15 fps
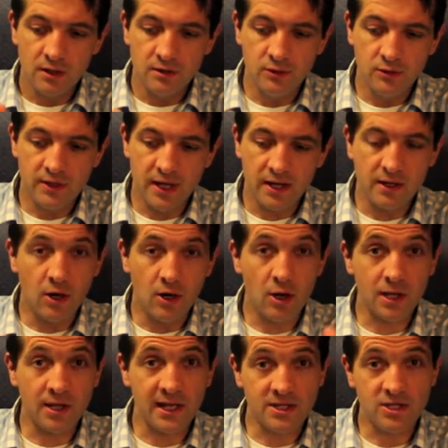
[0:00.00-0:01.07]
you get a
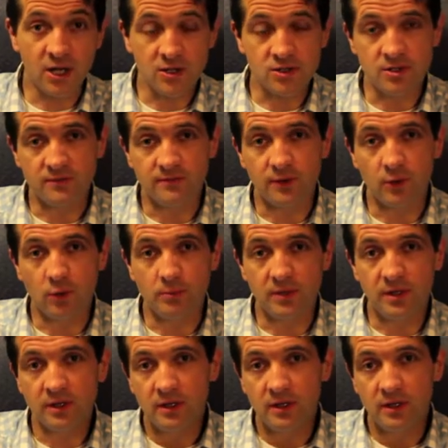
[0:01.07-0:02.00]
holiday junction formed,